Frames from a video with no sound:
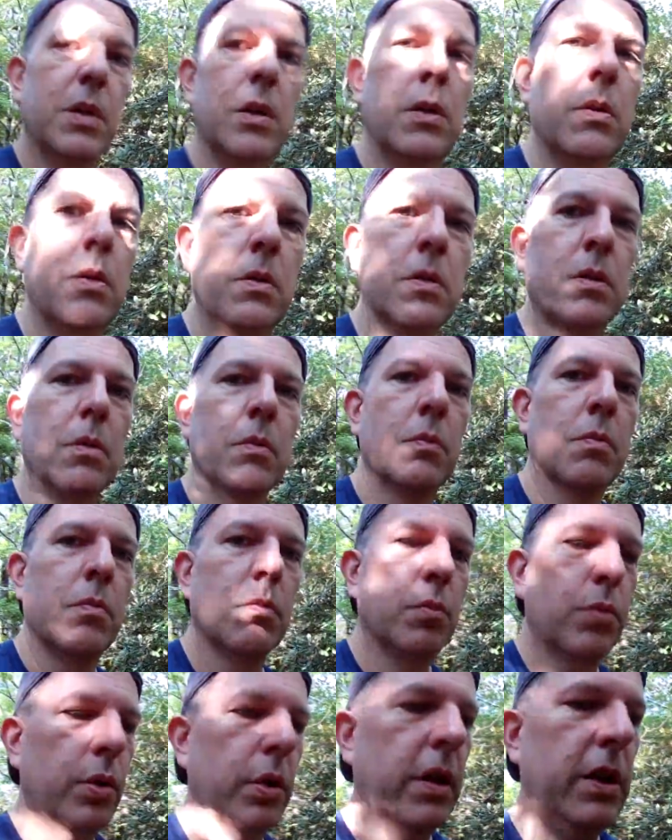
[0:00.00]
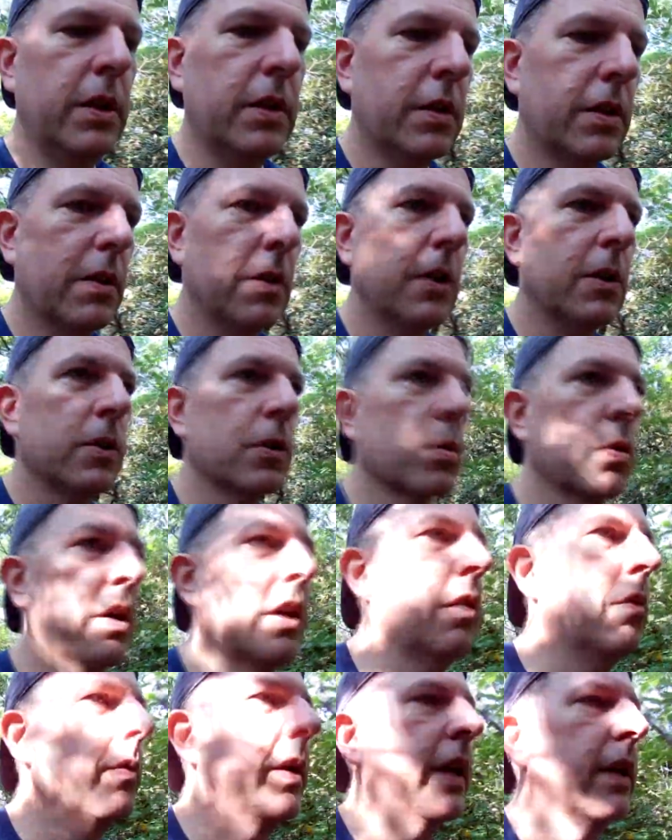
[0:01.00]
been doing some pretty serious
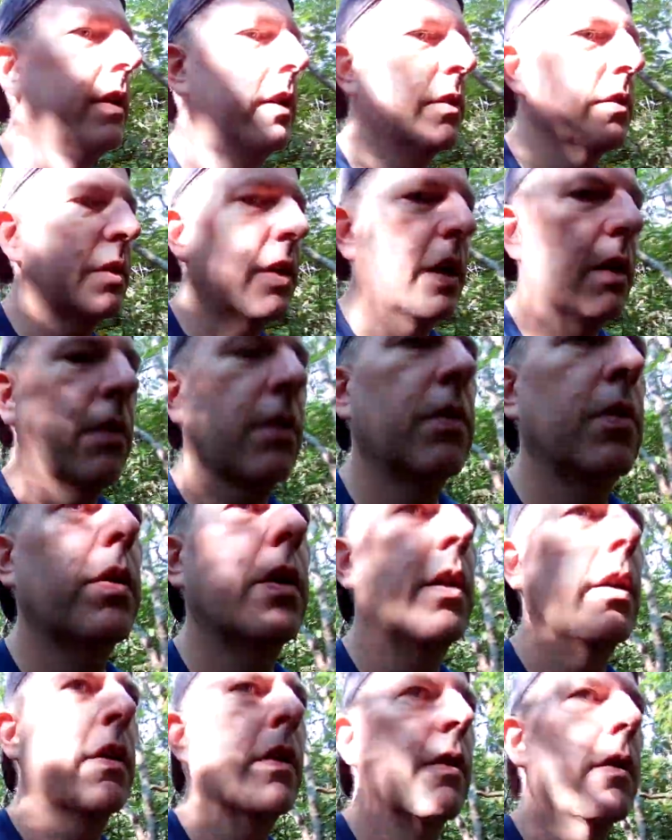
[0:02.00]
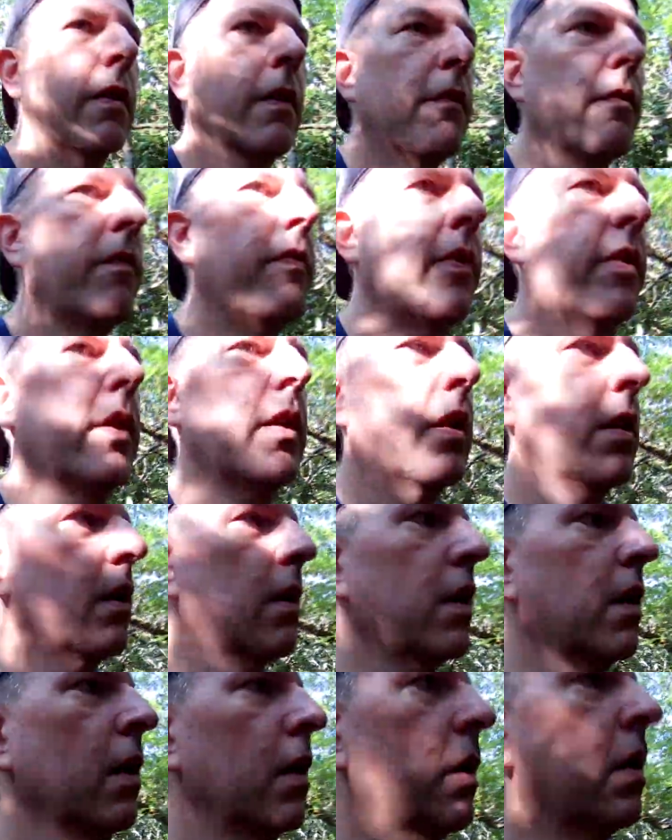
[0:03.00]
trail maintenance down through here.
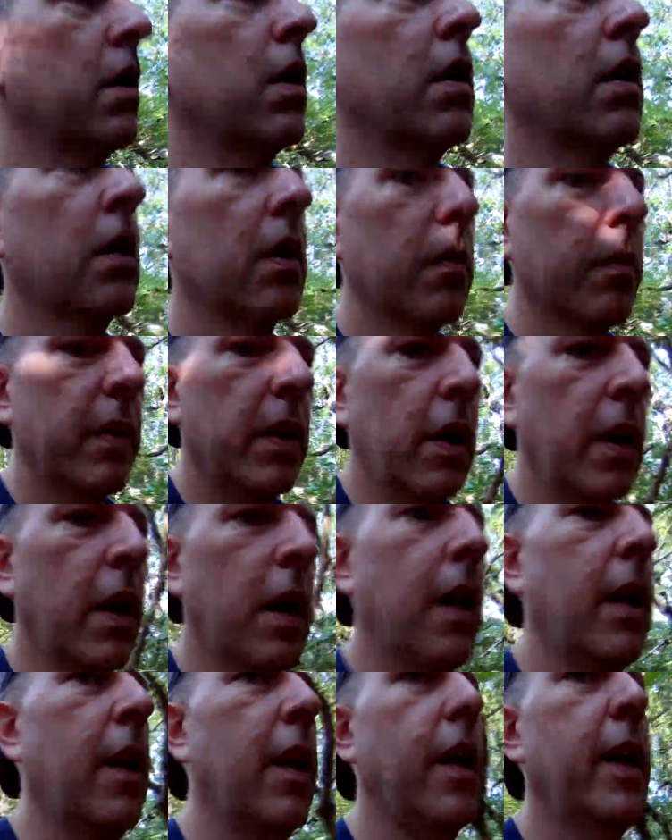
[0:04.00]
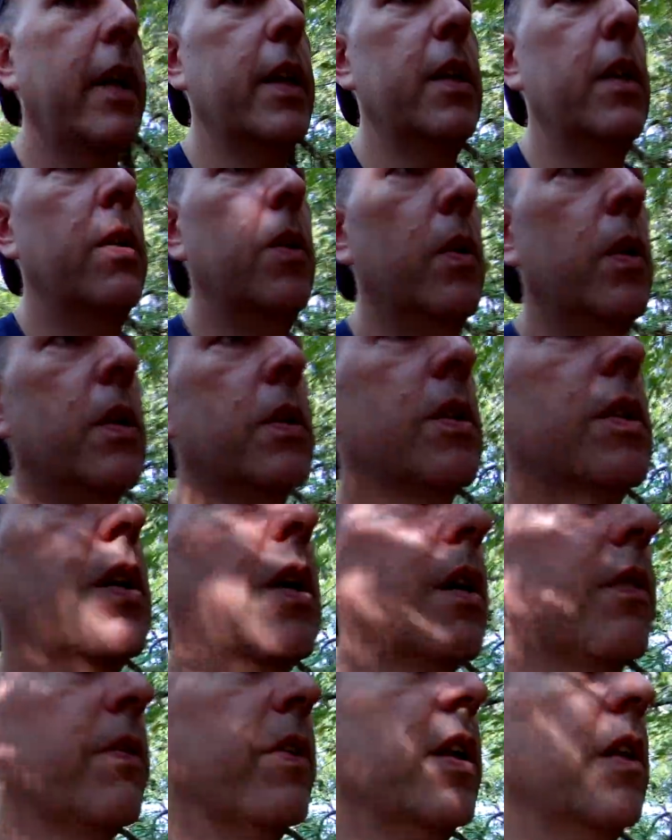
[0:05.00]
I mean, not light duty
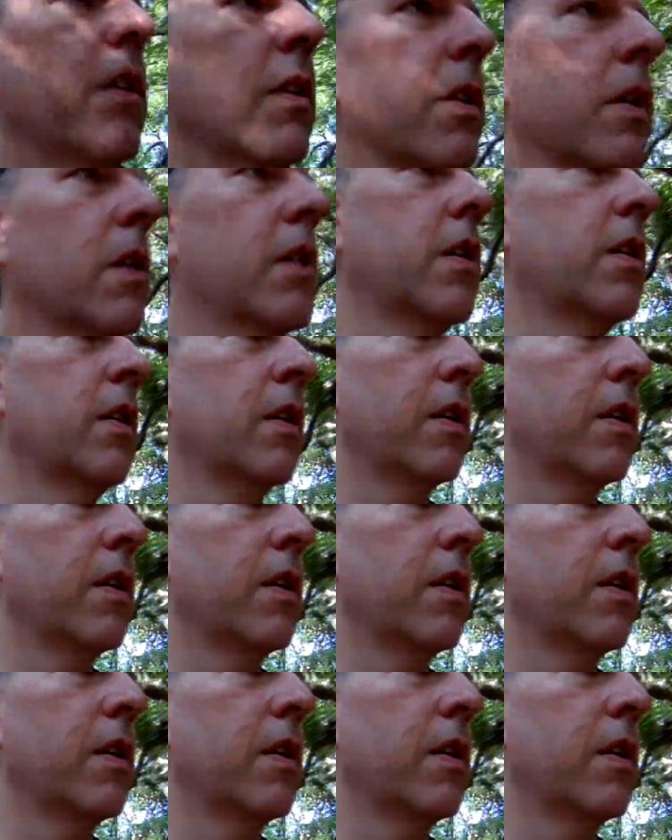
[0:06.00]
stuff either.